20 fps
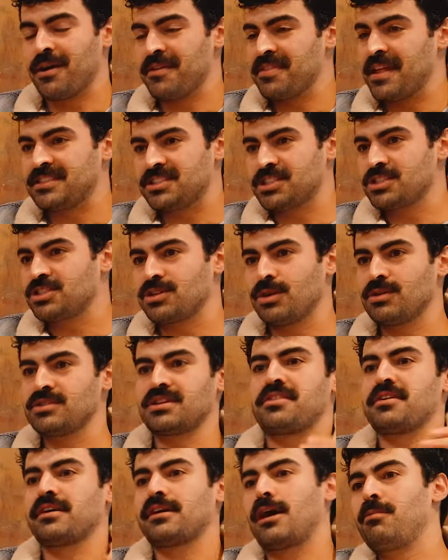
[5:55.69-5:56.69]
And that just shows,
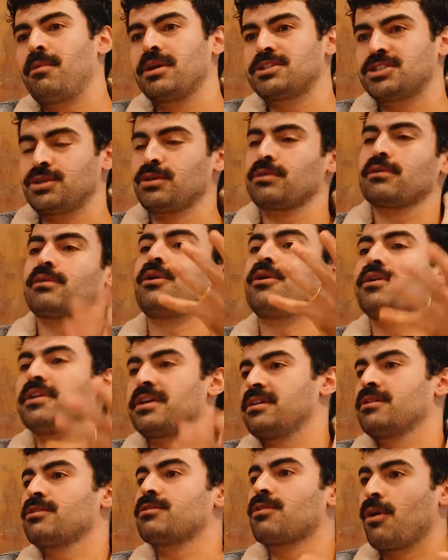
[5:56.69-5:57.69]
I think, how much you're
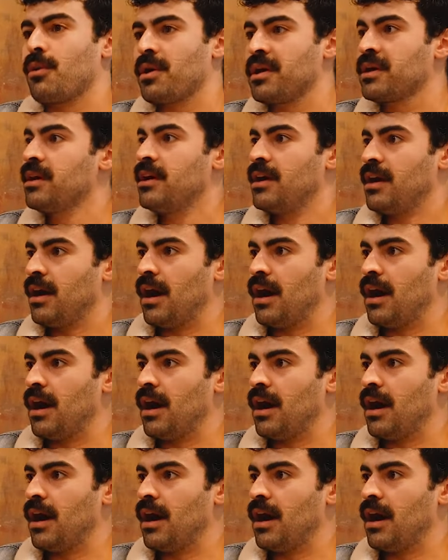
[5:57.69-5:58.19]
learning and growing,